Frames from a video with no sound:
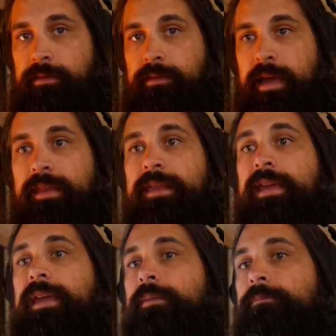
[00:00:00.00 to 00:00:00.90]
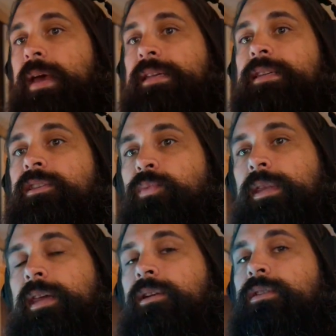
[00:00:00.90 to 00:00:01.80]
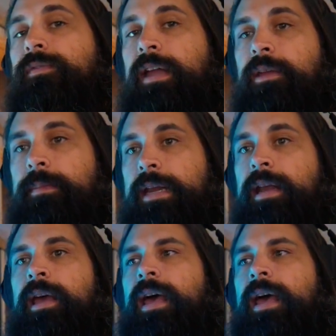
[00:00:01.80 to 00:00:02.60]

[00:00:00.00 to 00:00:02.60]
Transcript: I think it messes with their development.